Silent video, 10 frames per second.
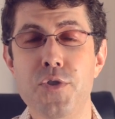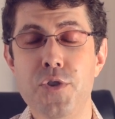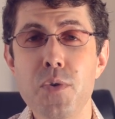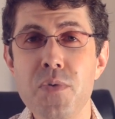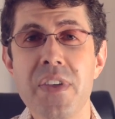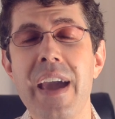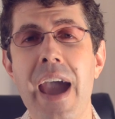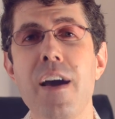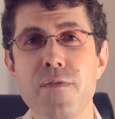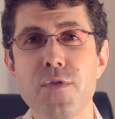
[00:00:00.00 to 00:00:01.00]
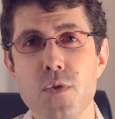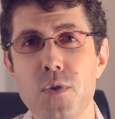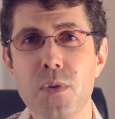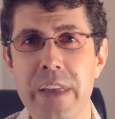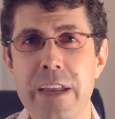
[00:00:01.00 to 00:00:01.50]
Do they have
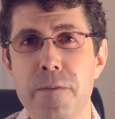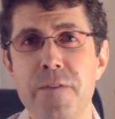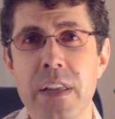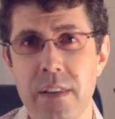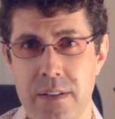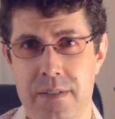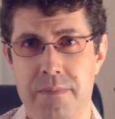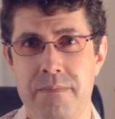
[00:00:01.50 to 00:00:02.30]
Google in Finland?